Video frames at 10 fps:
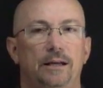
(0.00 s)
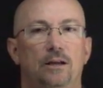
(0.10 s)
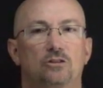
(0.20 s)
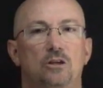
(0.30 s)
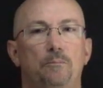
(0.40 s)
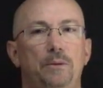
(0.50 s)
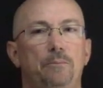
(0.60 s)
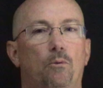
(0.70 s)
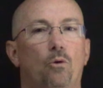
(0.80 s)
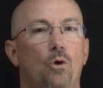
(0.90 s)
Now some
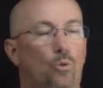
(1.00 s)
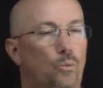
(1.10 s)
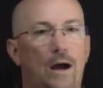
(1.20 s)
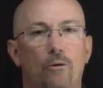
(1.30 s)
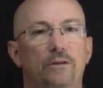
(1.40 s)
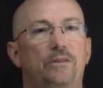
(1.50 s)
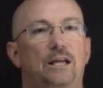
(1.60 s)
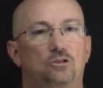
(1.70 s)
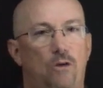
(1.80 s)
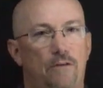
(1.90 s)
people routed
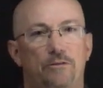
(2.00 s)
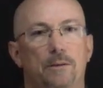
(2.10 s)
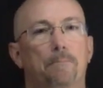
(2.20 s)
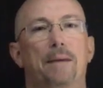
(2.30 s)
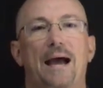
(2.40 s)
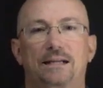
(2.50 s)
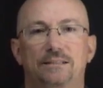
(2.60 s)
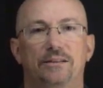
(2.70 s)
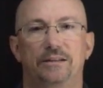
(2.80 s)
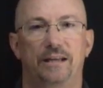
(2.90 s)
that traffic back
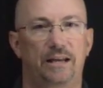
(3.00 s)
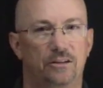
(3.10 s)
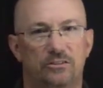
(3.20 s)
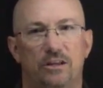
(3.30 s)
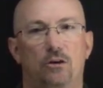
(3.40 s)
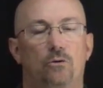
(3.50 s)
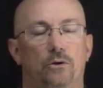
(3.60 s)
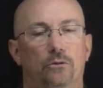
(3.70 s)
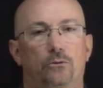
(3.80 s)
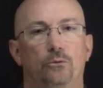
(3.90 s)
to the data center
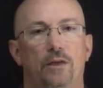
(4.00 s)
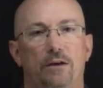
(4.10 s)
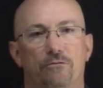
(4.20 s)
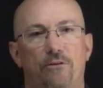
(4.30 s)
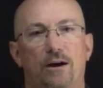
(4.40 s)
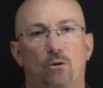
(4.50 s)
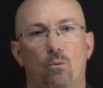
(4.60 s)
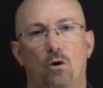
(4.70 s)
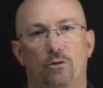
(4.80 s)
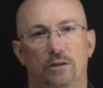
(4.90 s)
and through that
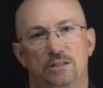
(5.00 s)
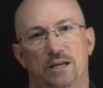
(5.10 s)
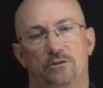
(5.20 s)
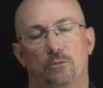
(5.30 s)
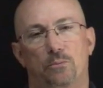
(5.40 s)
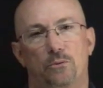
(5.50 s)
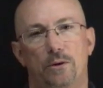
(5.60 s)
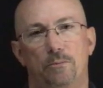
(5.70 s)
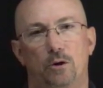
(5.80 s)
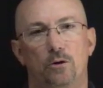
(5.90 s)
firewall that's at the
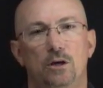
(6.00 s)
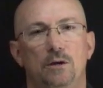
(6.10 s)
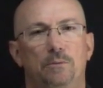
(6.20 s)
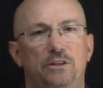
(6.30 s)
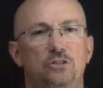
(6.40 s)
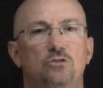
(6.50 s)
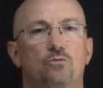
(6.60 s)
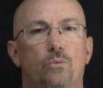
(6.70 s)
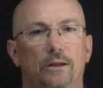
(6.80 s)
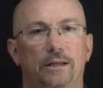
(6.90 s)
perimeter, but this
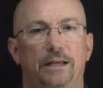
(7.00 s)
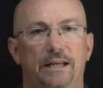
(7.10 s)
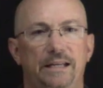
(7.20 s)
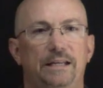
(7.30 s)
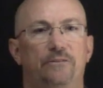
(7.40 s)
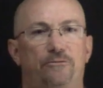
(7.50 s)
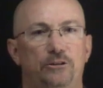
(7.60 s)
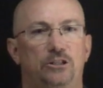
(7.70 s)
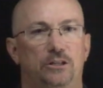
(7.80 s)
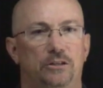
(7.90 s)
is really an
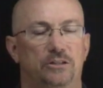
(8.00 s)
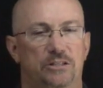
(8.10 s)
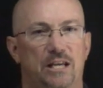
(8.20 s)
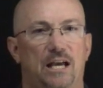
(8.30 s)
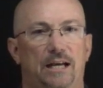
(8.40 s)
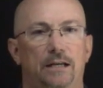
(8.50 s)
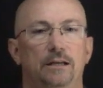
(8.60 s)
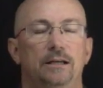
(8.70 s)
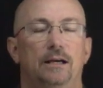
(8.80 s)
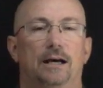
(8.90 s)
inefficient design
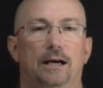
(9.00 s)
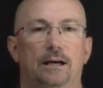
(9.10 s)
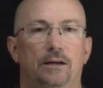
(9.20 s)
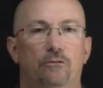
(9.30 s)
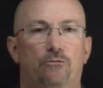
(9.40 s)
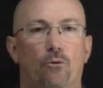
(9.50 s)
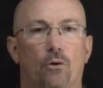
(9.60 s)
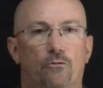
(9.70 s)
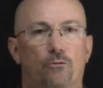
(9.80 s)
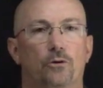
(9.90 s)

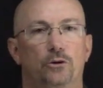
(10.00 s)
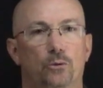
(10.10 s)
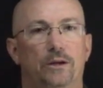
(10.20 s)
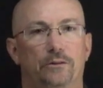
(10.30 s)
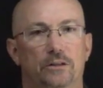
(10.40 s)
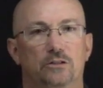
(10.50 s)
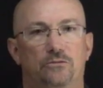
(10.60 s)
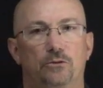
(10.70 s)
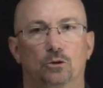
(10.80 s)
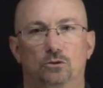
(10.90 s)
for doing this
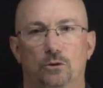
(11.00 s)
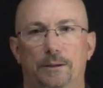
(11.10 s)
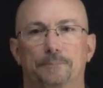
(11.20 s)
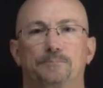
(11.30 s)
filtering.